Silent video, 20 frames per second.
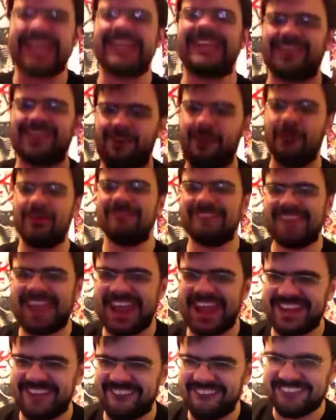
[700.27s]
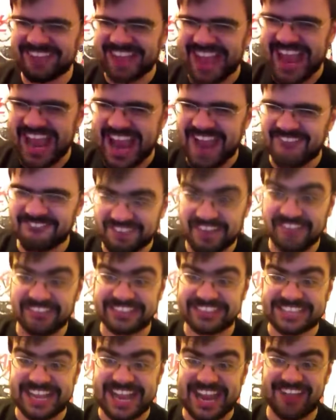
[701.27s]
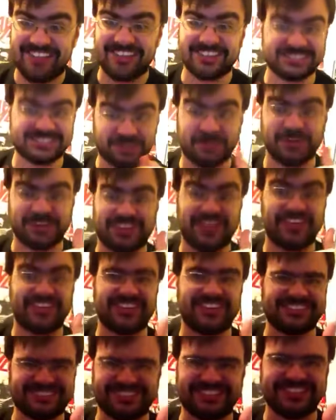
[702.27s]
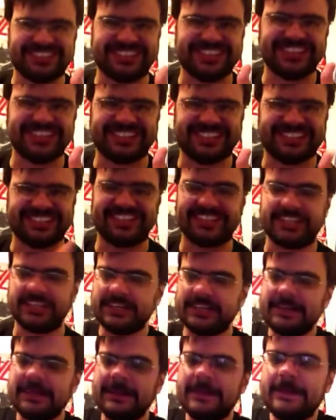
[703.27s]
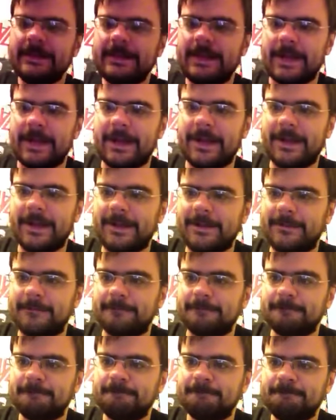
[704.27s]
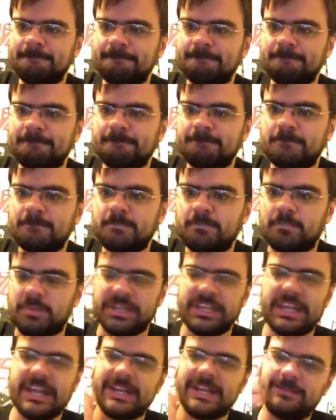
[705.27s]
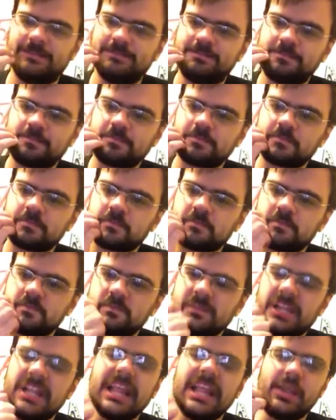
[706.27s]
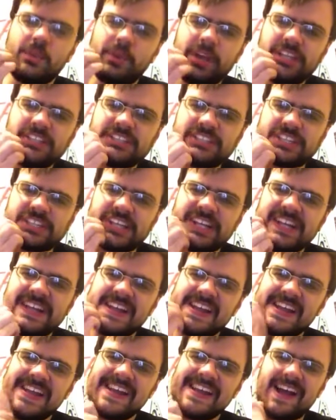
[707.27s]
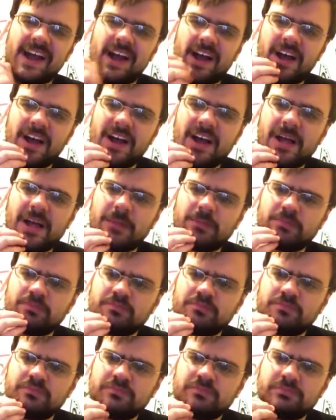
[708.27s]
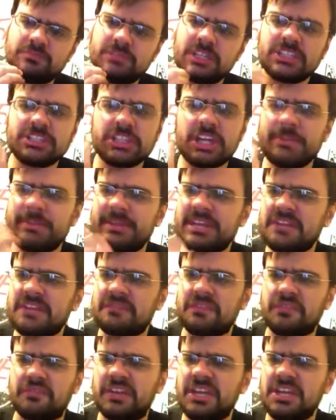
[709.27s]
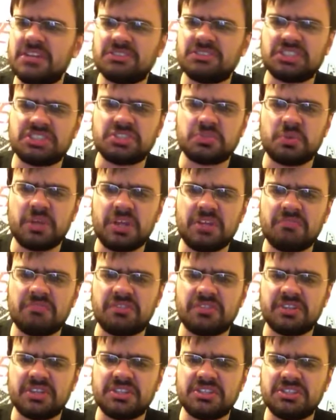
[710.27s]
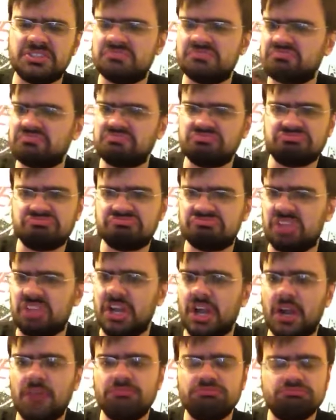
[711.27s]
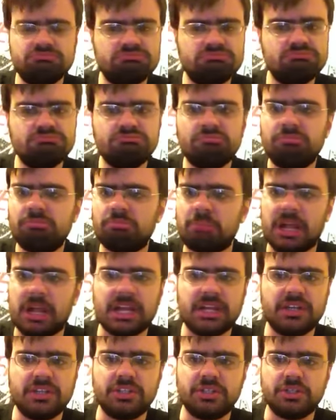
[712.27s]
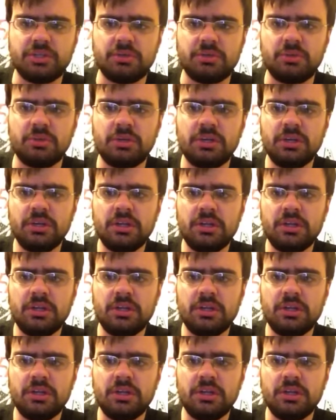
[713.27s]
Going, man. Oh, yeah. Fairy Tail. Doing good. But yeah. I like what I see. That's going to be it for videos this week. For the, you know, not going to do,